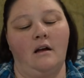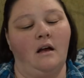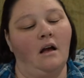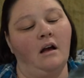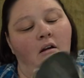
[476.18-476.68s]

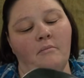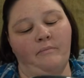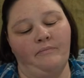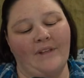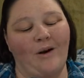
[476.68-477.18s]

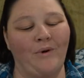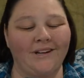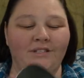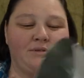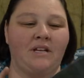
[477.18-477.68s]
I want
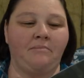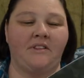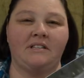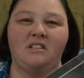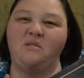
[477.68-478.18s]
to do
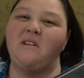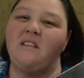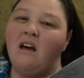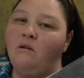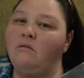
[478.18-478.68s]
something to it
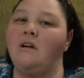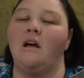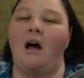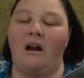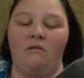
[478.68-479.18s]
though.
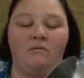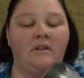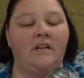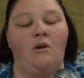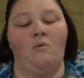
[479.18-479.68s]
I don't
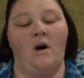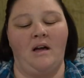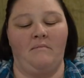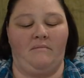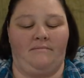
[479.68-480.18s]
really know
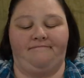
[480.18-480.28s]
what.